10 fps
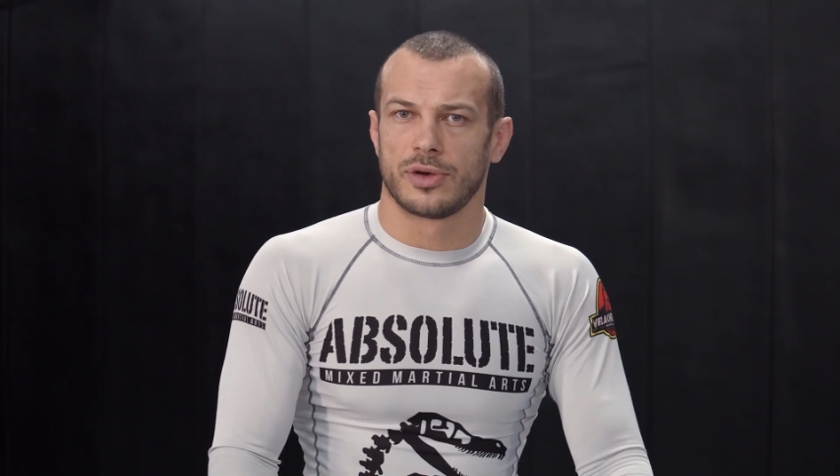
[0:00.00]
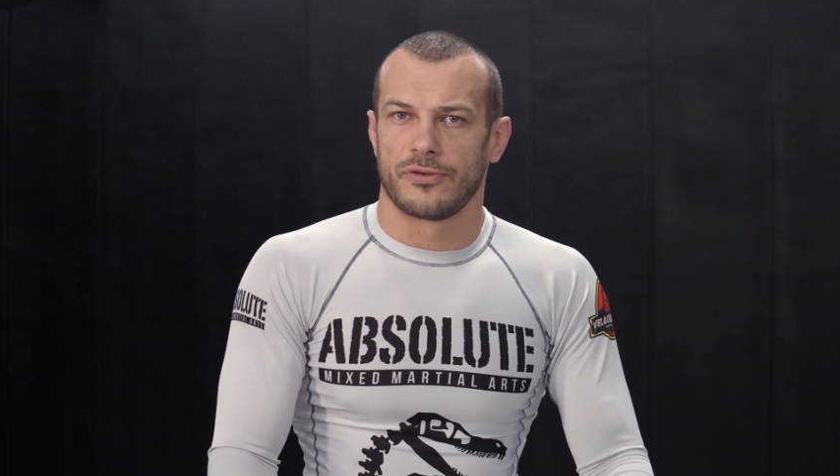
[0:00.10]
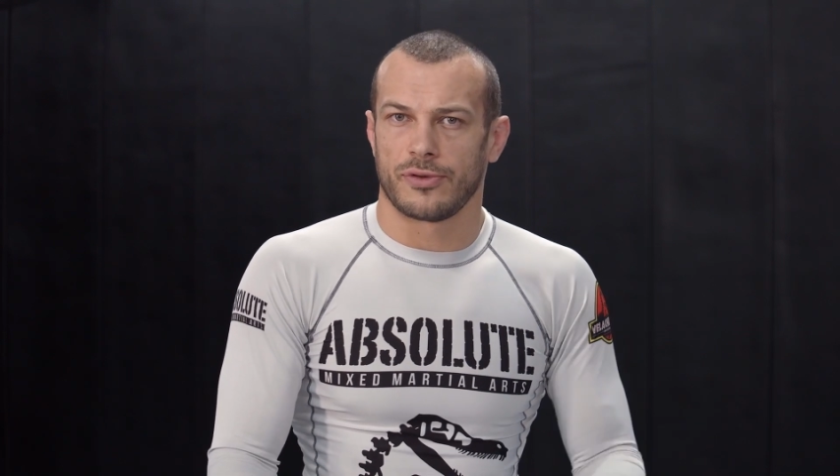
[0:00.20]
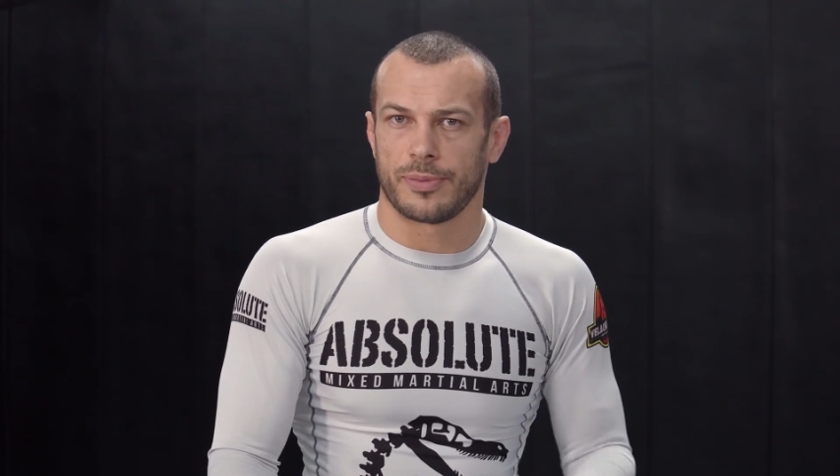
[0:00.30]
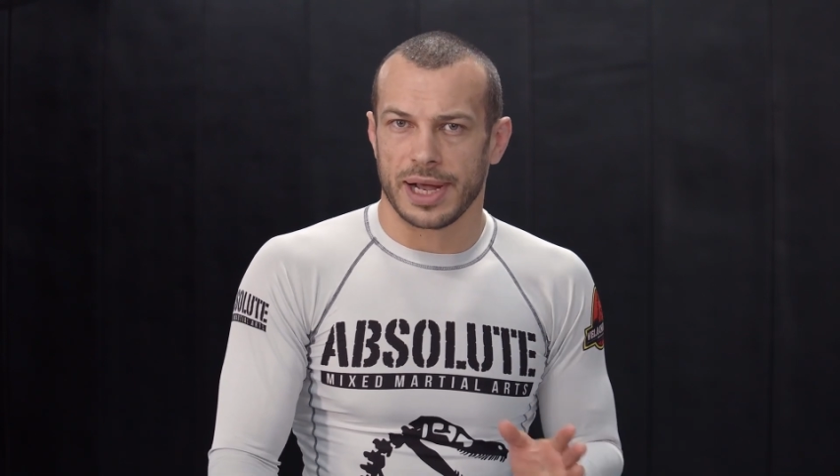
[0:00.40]

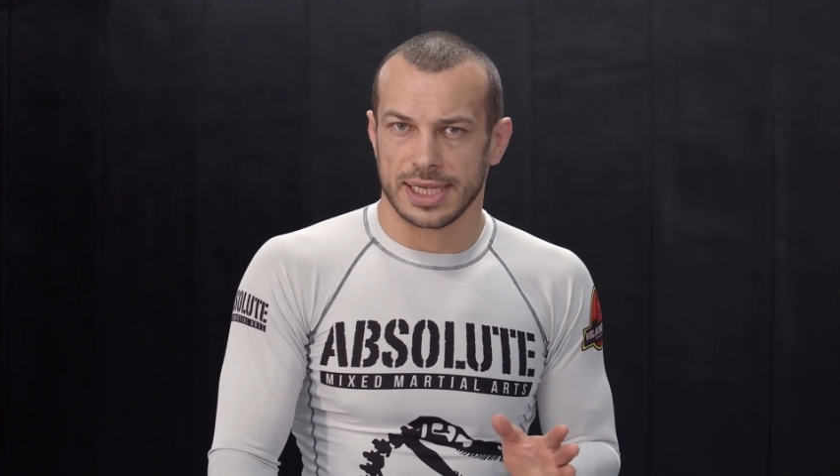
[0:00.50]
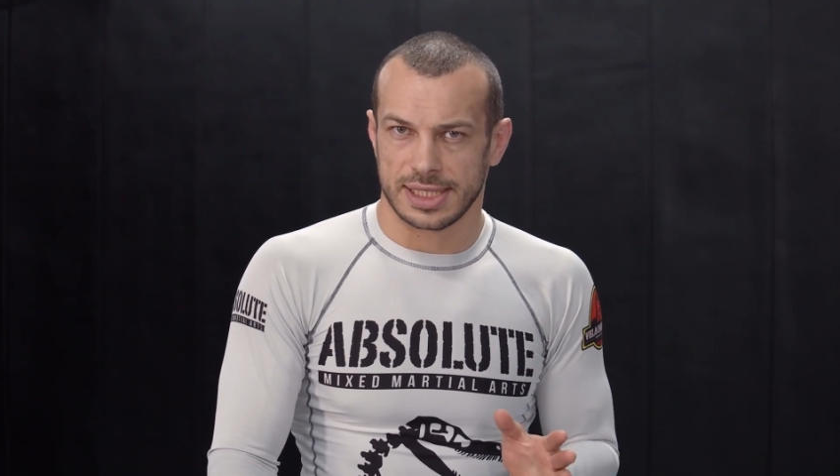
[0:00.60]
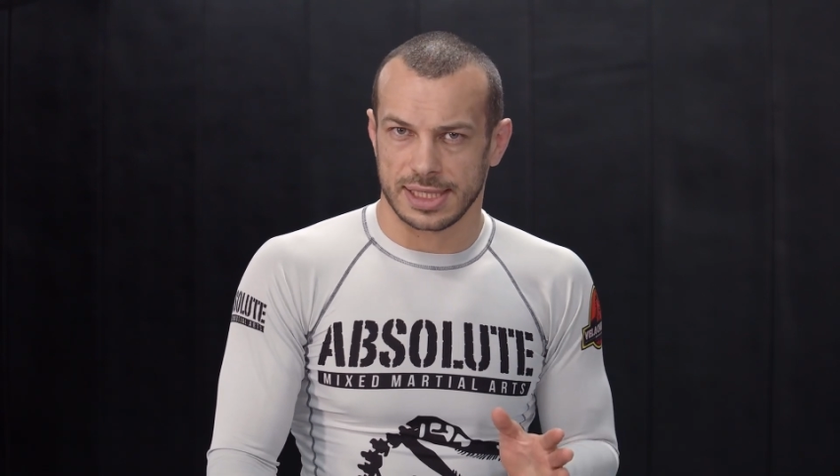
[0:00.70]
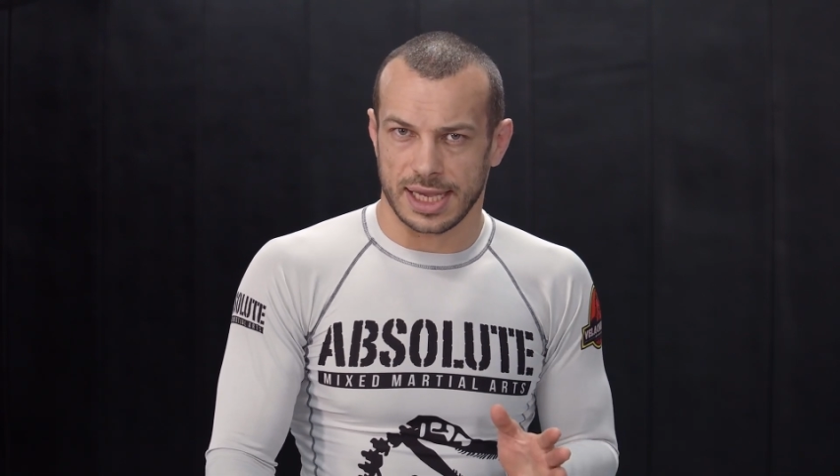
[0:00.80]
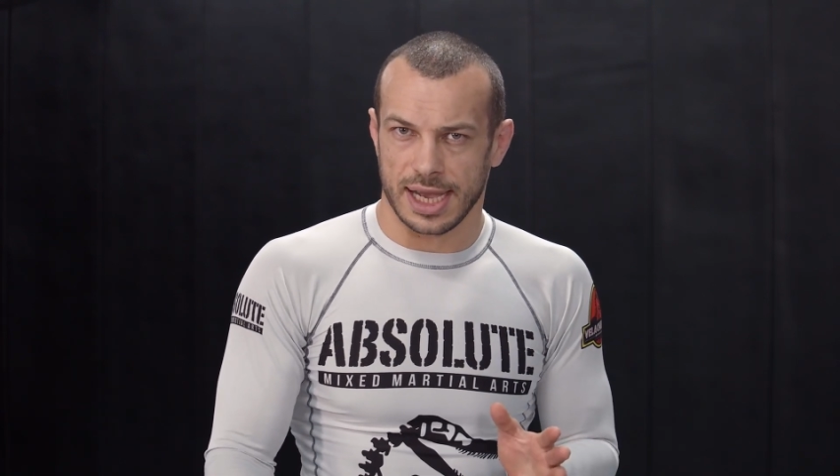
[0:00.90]
For
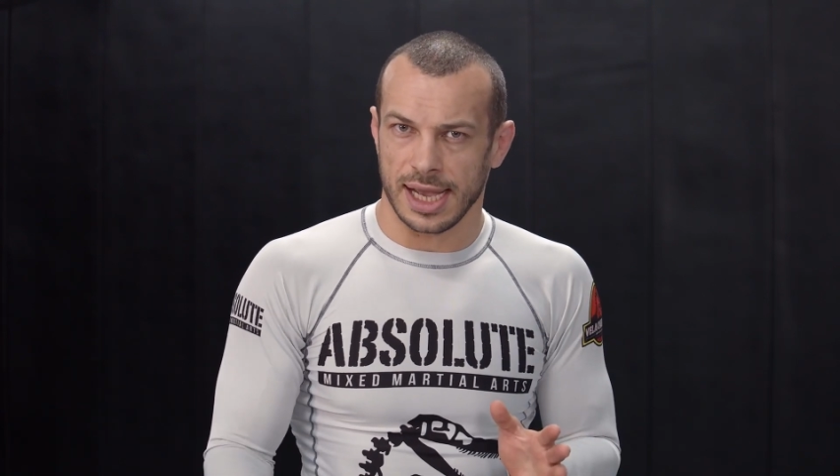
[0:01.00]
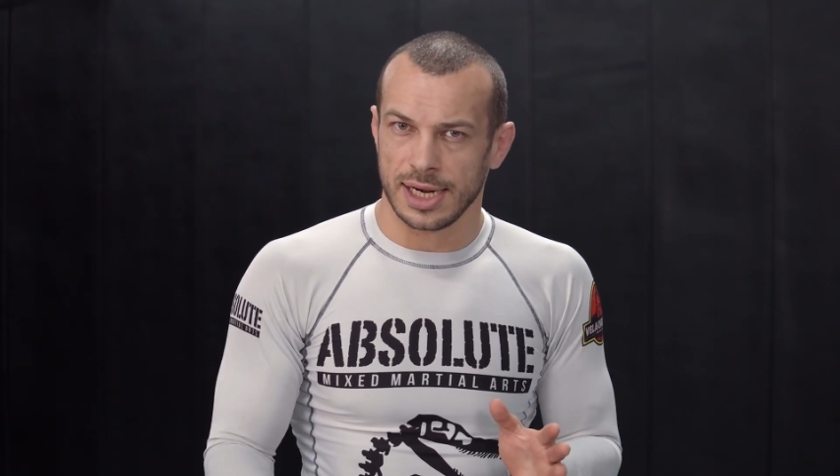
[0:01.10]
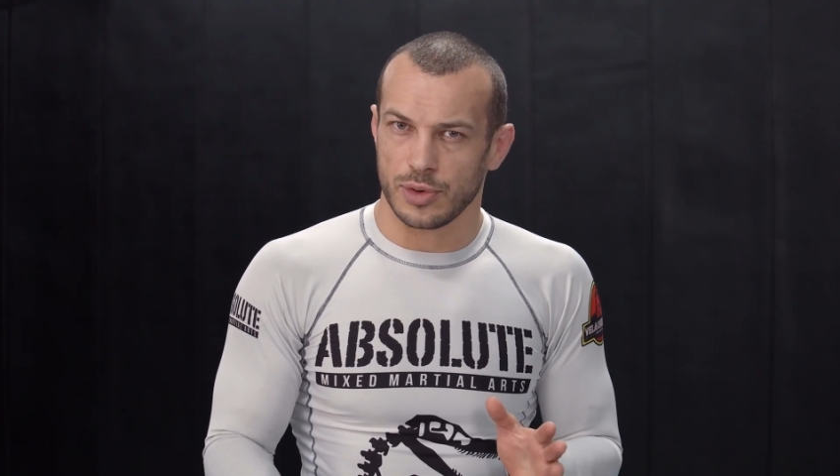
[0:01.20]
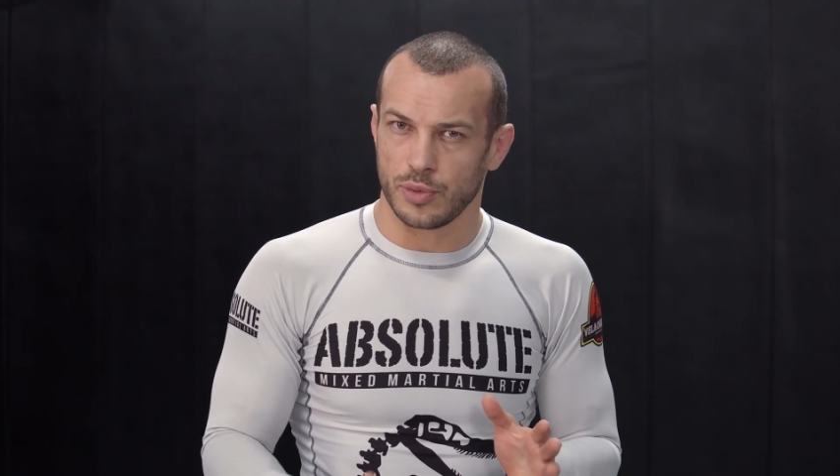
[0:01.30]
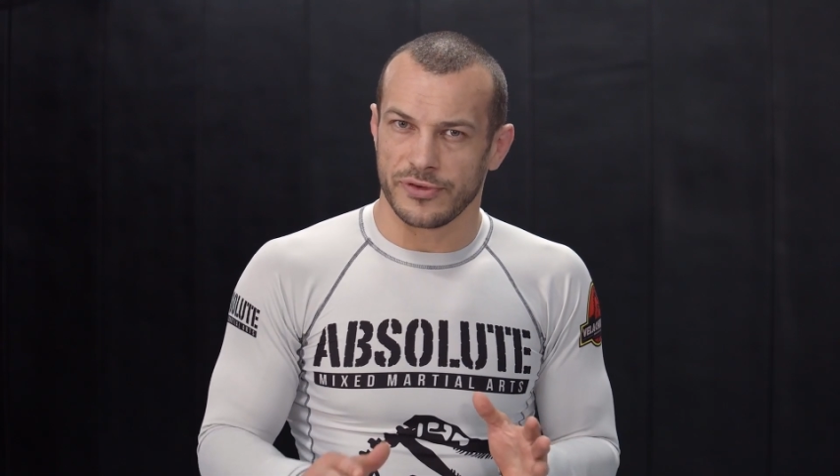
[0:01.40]
passing the guard,
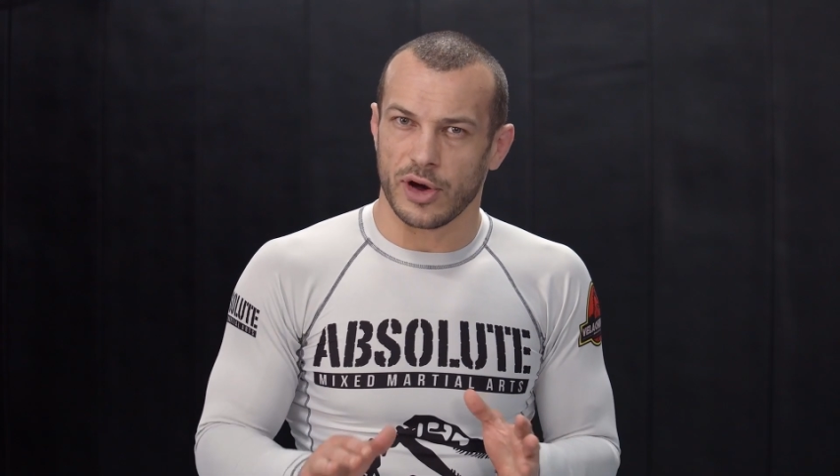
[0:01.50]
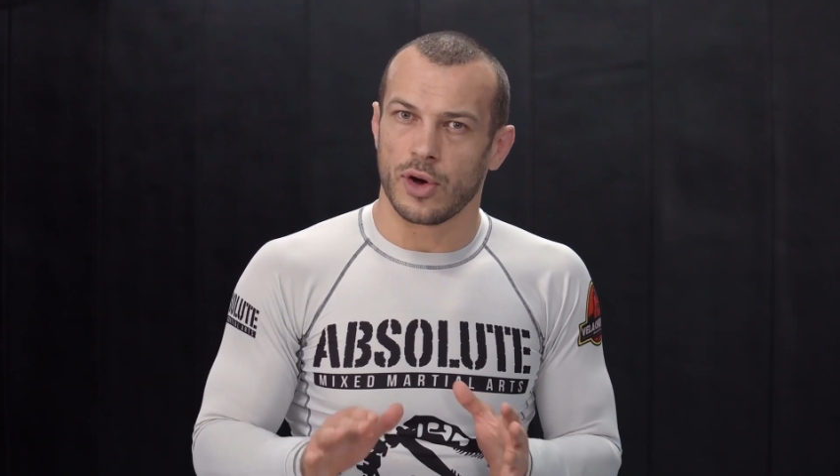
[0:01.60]
we've